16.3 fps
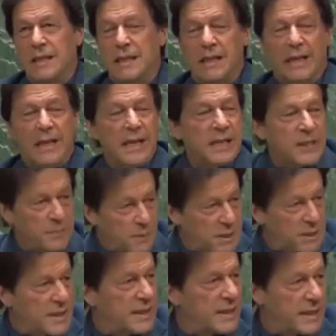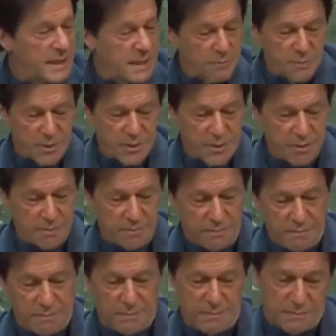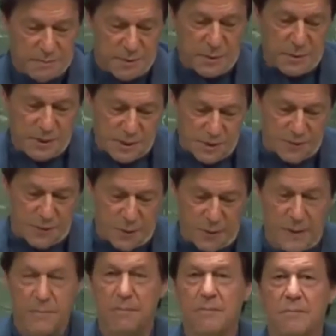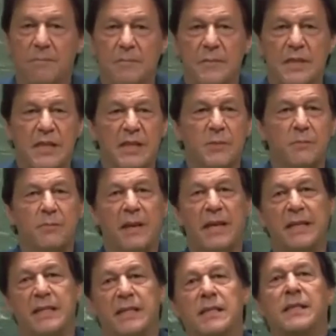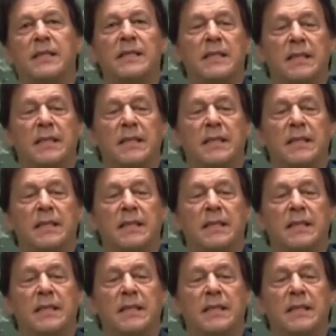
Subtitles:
And I especially came to this forum despite